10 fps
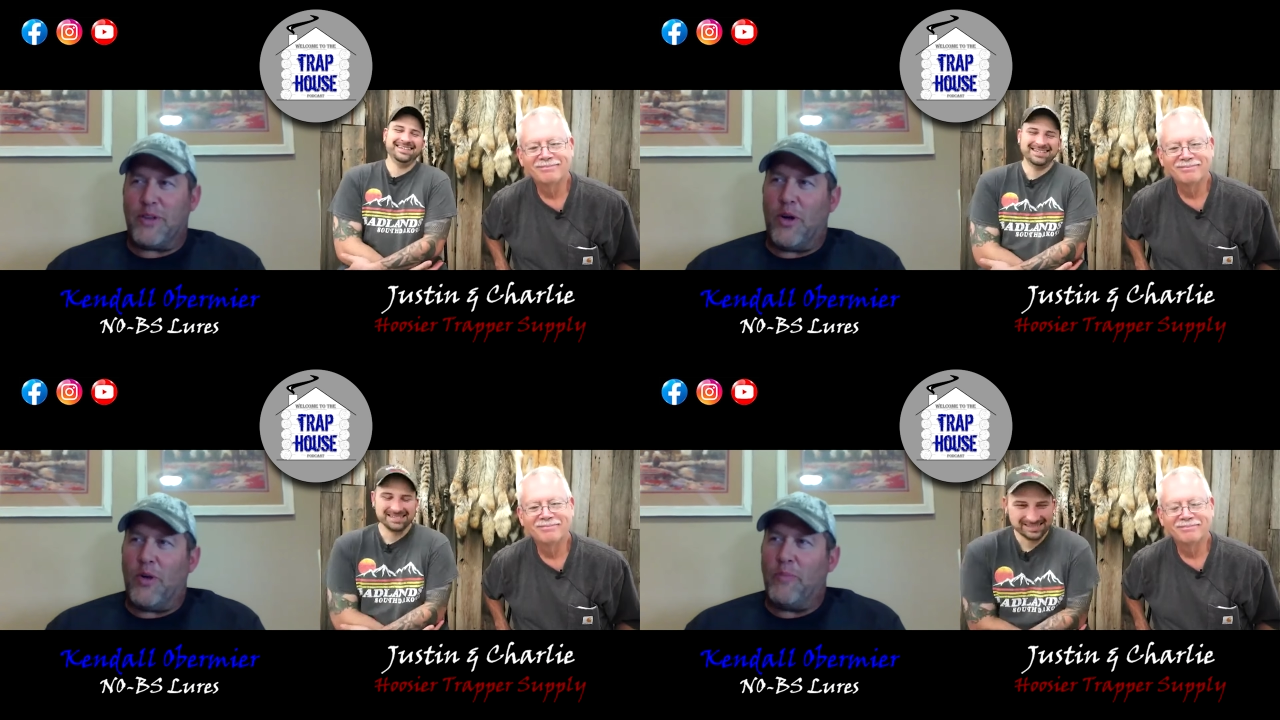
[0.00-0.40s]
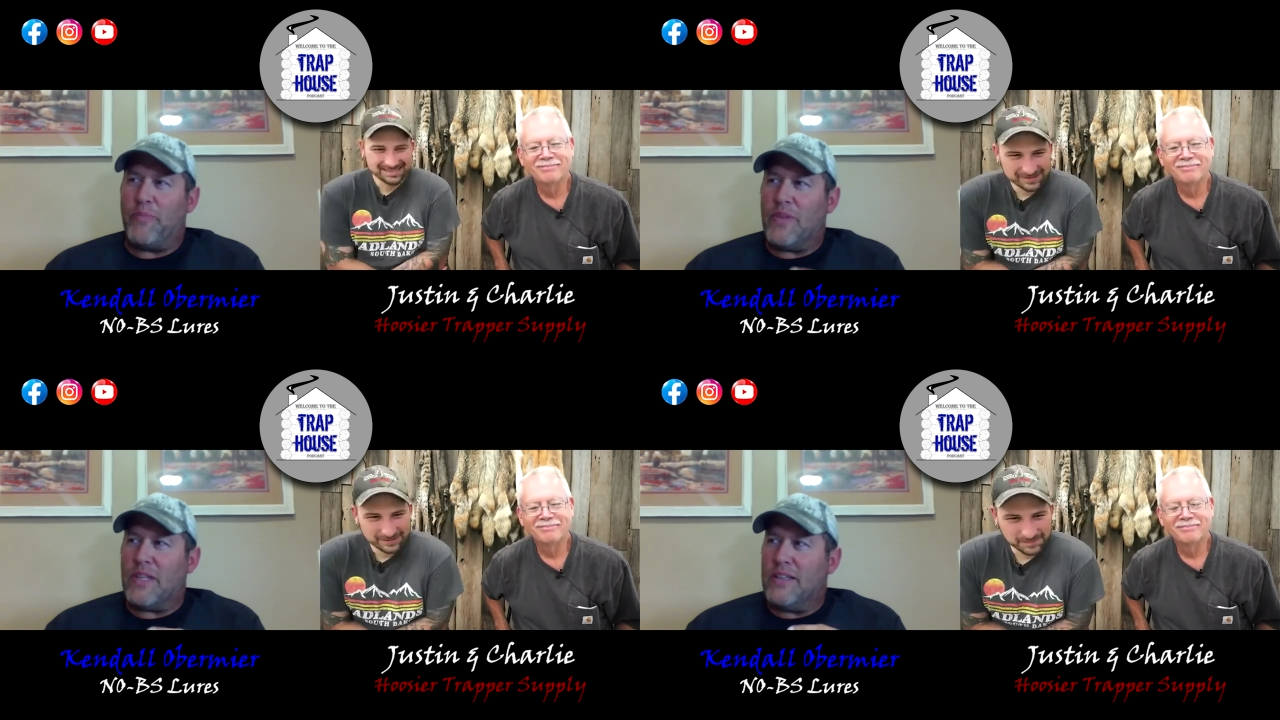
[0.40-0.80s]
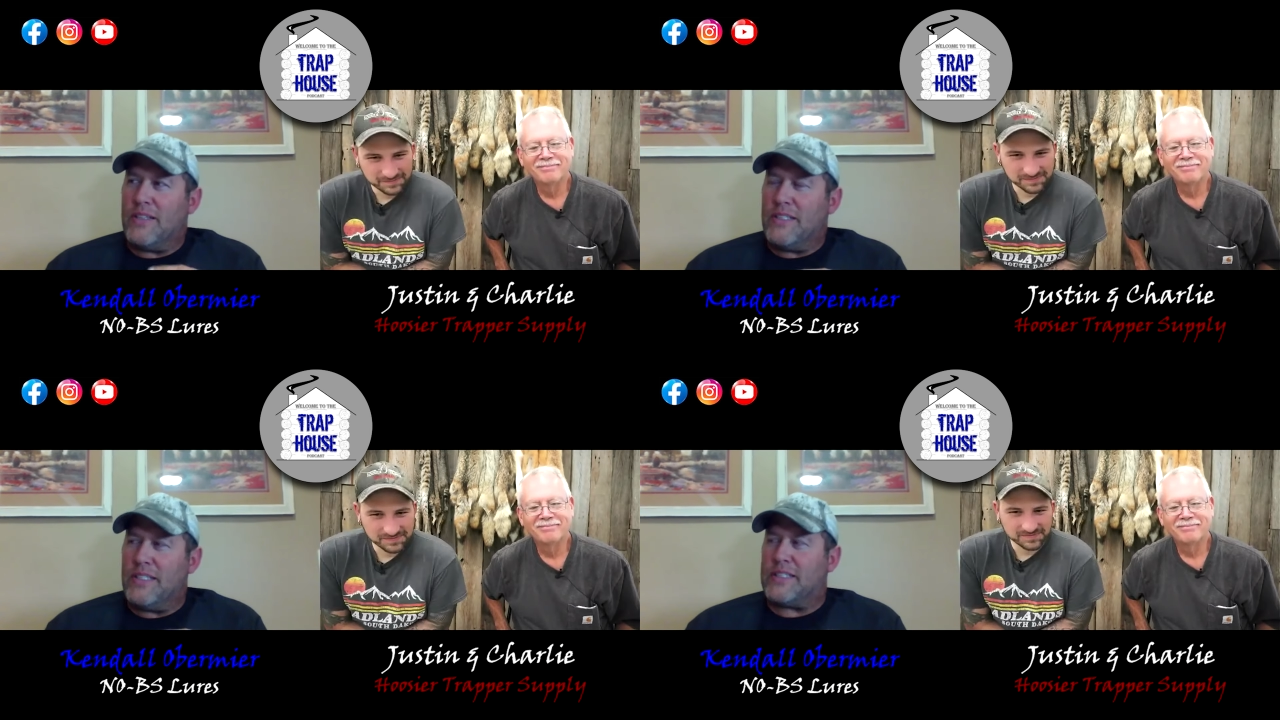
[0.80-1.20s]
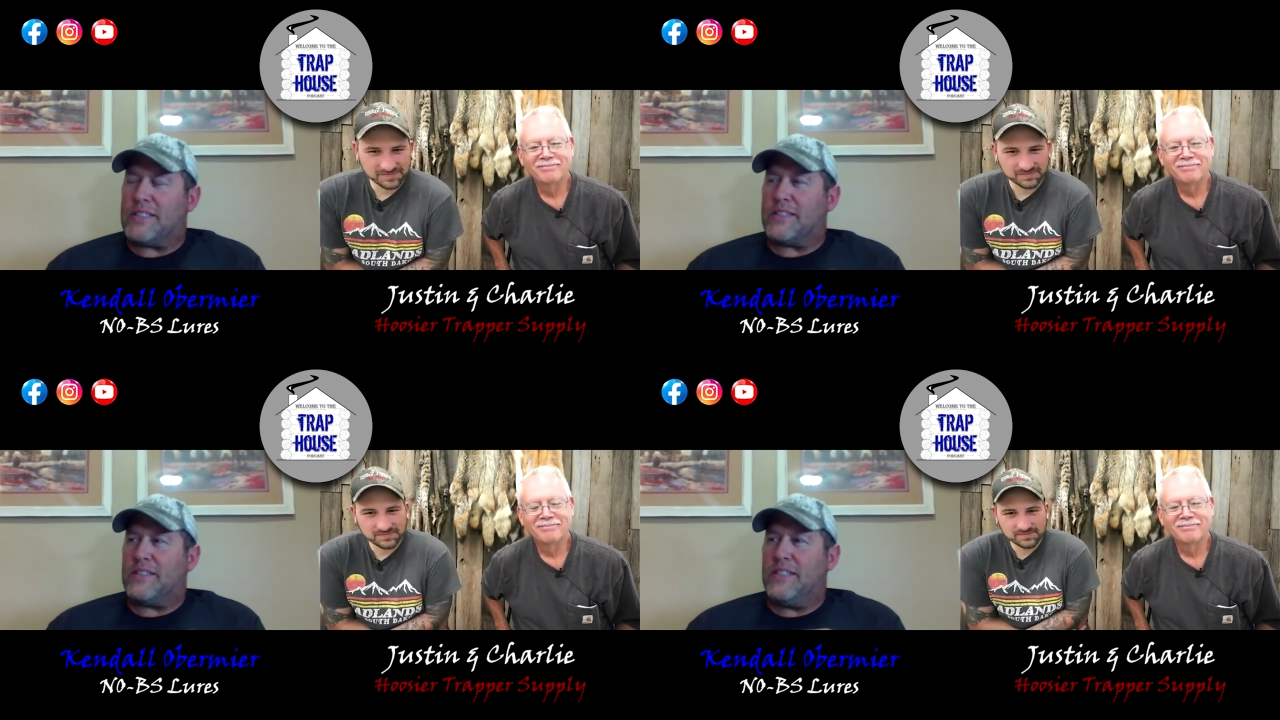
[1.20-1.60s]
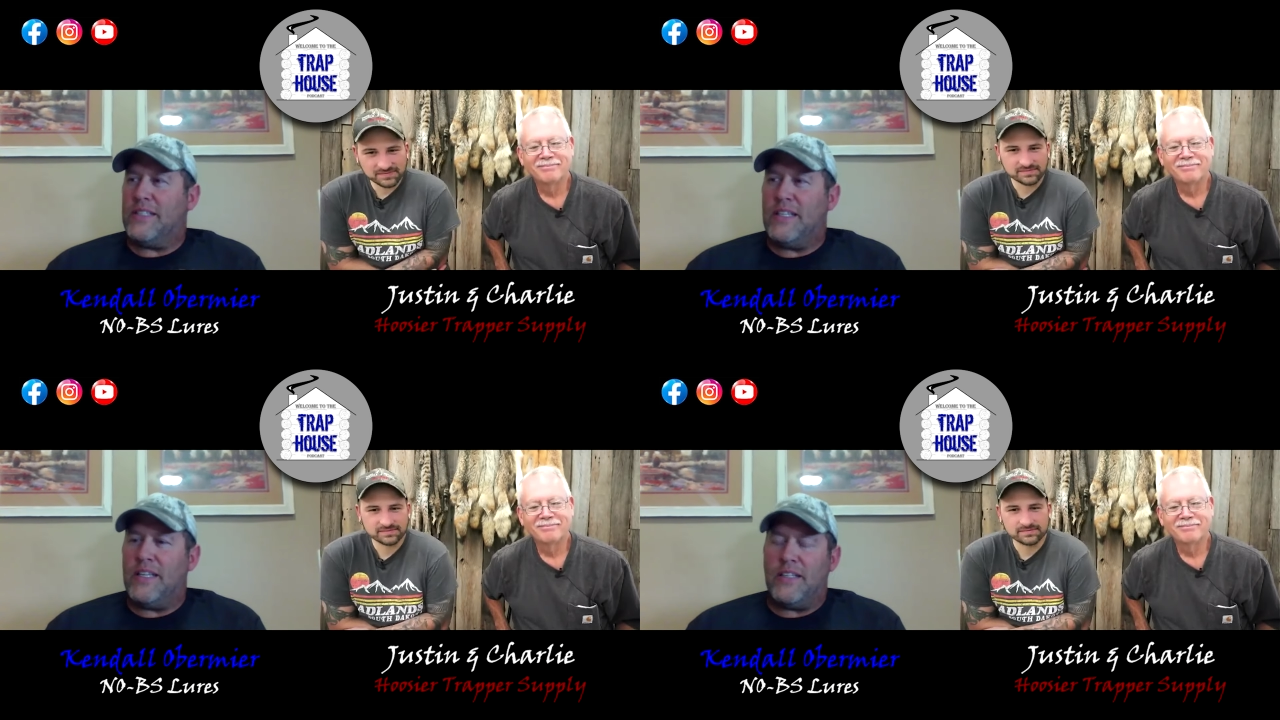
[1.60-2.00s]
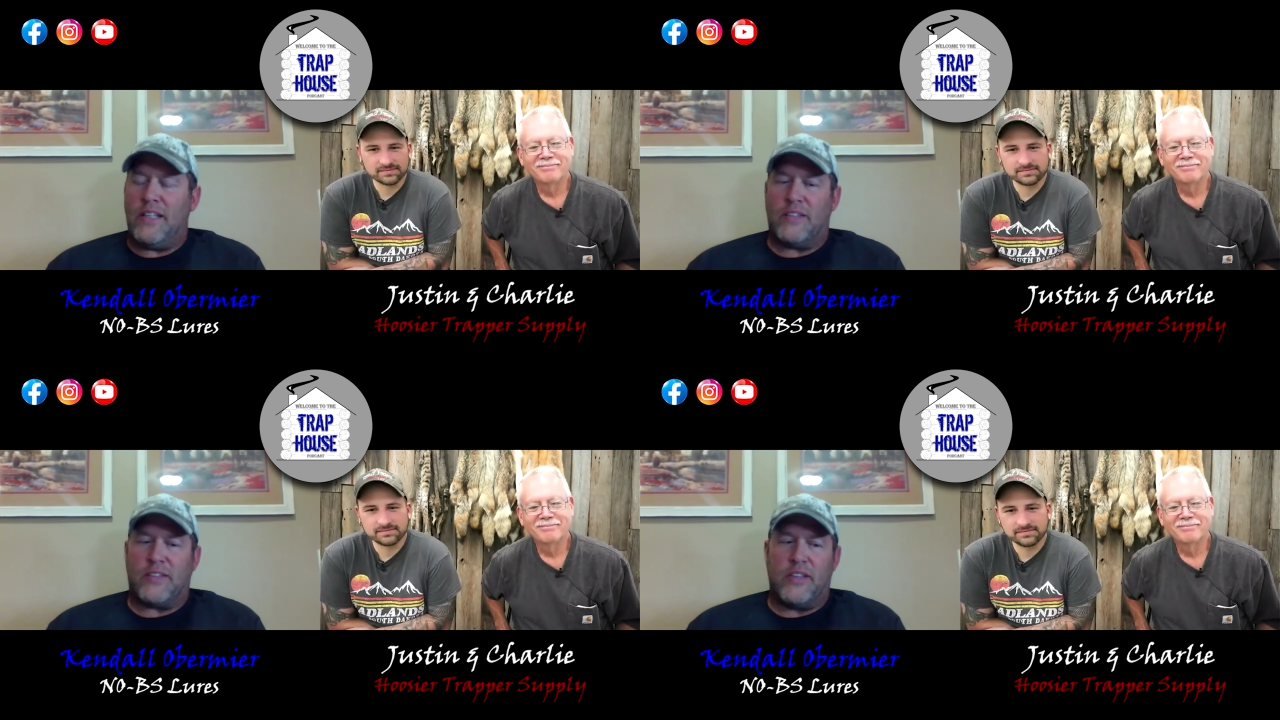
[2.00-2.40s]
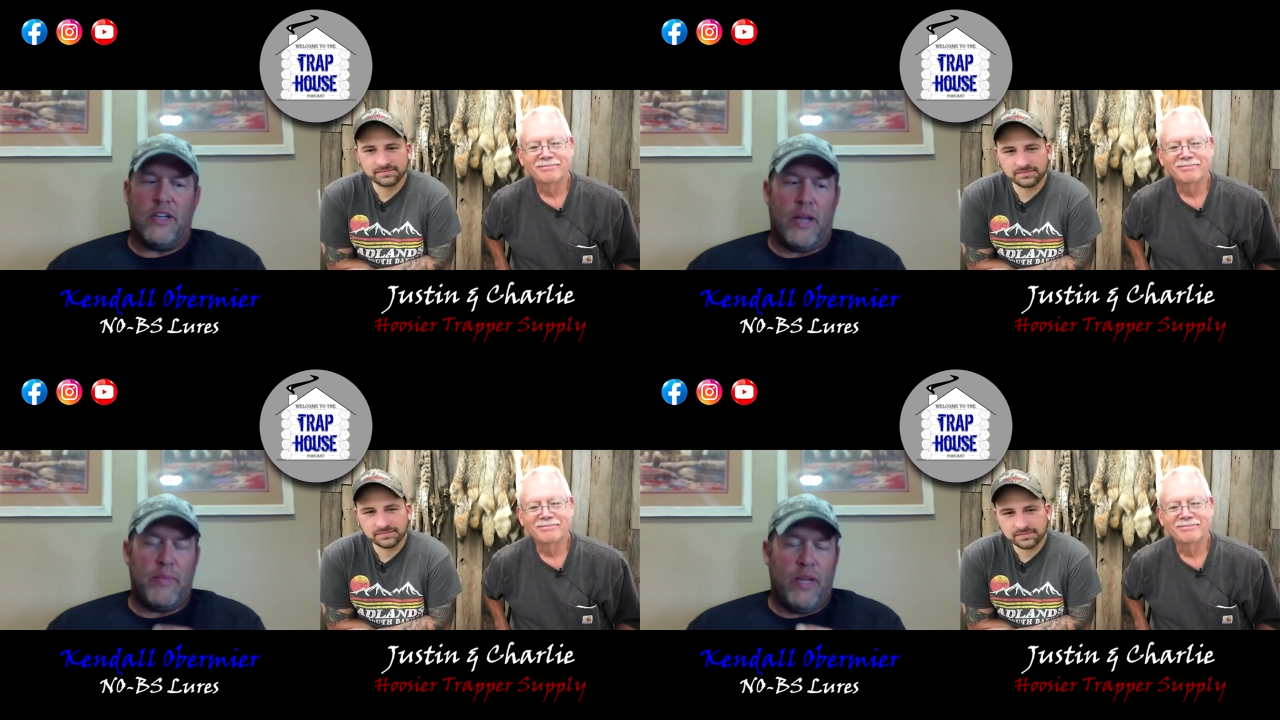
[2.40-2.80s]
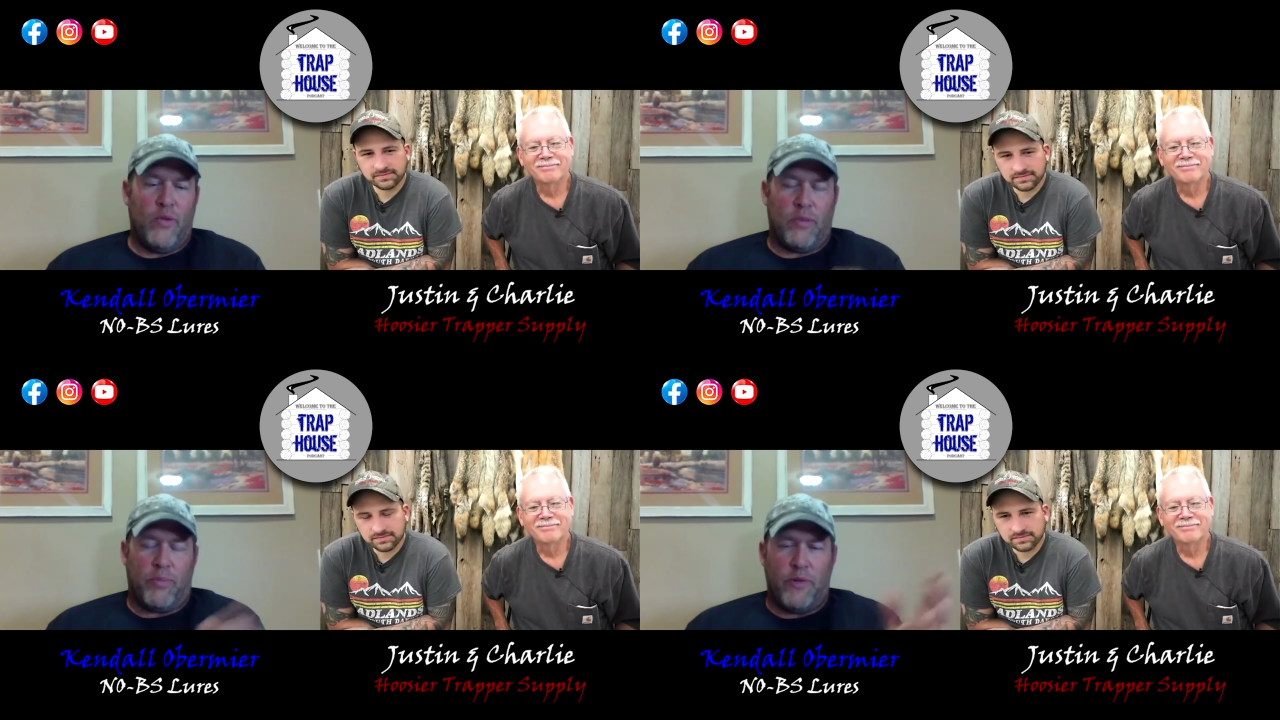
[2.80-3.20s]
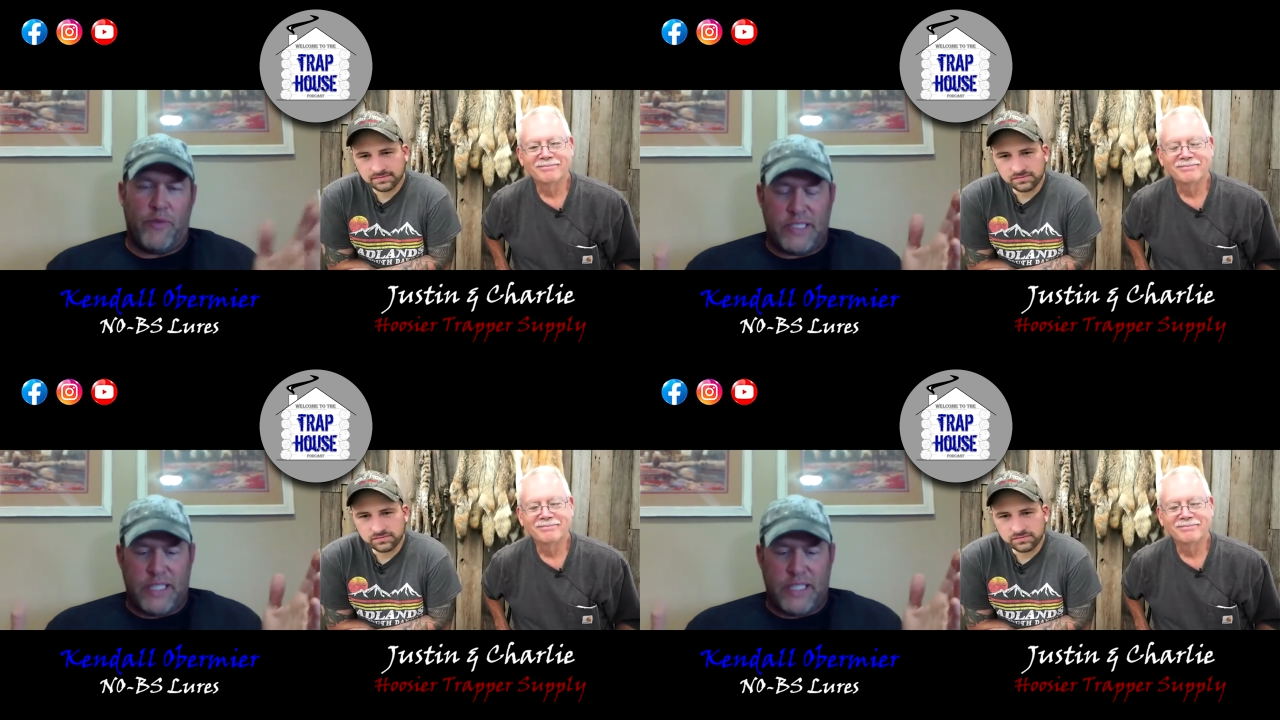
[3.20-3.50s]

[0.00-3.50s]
Speaker 1: so it's it, it, it's good. I mean, it was a perfect